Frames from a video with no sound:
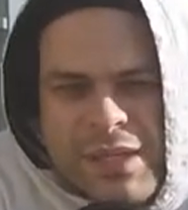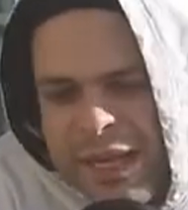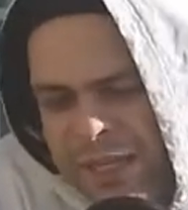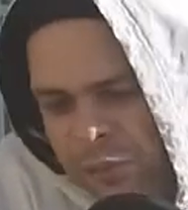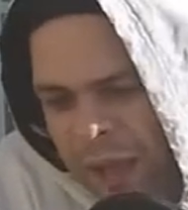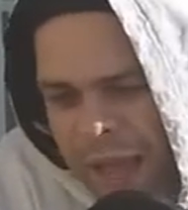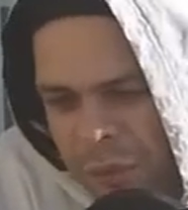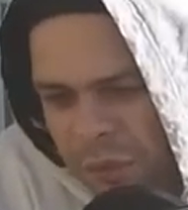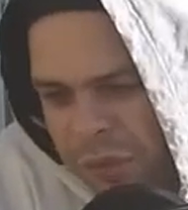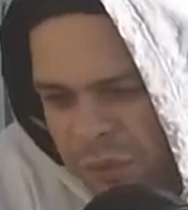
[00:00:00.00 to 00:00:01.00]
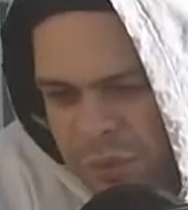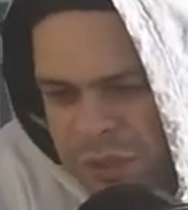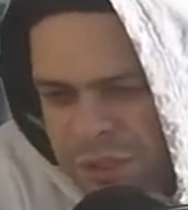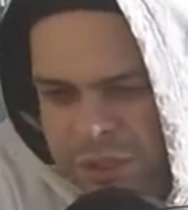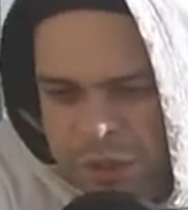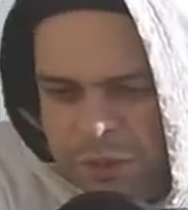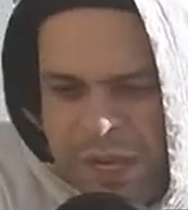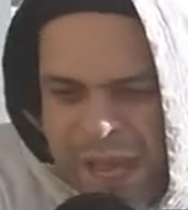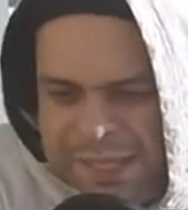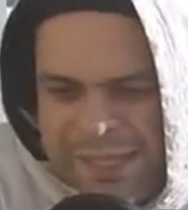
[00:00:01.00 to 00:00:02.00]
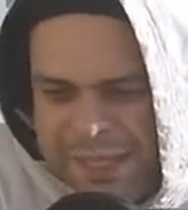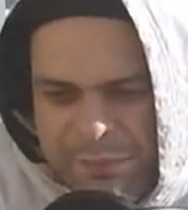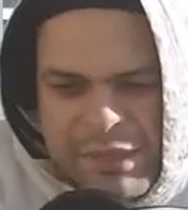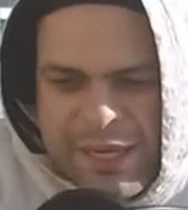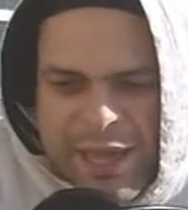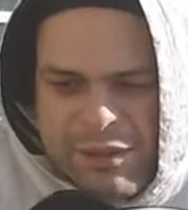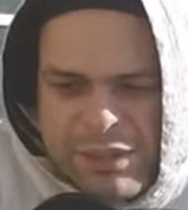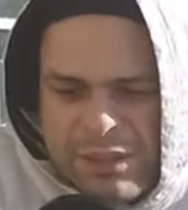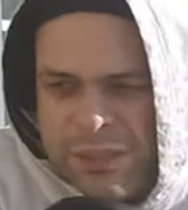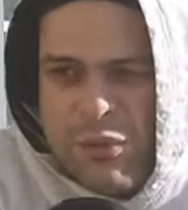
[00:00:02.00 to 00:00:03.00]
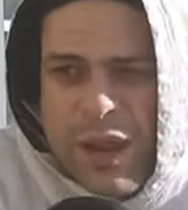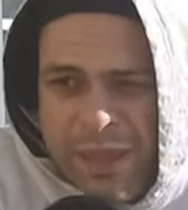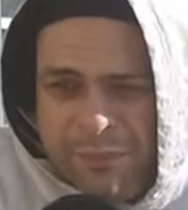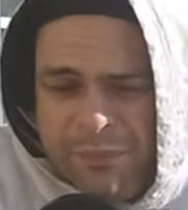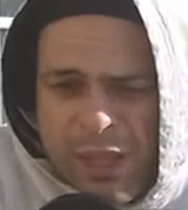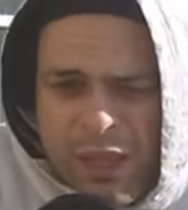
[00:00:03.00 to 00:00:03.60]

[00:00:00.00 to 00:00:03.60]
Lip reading: And that's why I will use the term Nazi up and down to describe